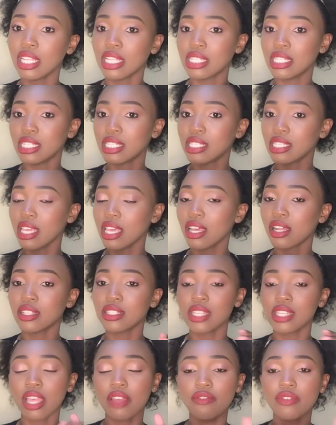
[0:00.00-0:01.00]
the
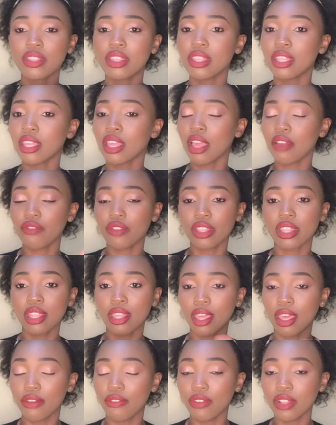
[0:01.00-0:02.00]
details, everything
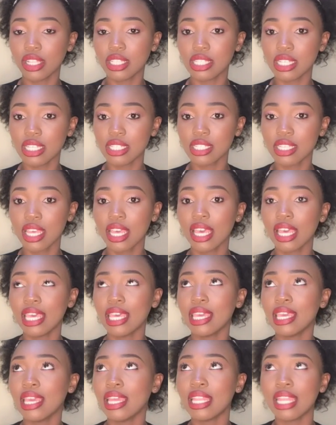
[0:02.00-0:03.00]
I filled it
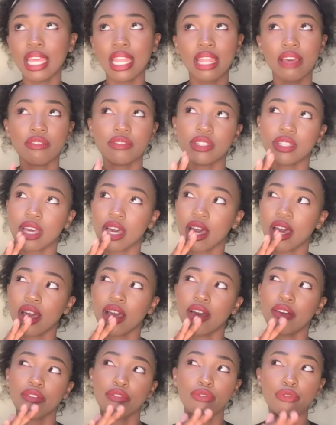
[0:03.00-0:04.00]
in. And after
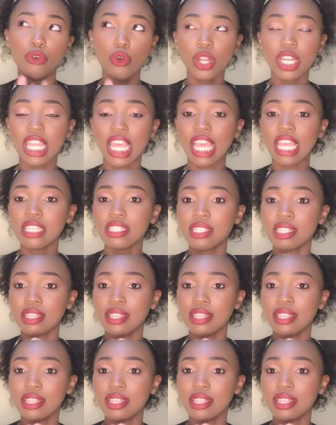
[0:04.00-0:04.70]
4 days,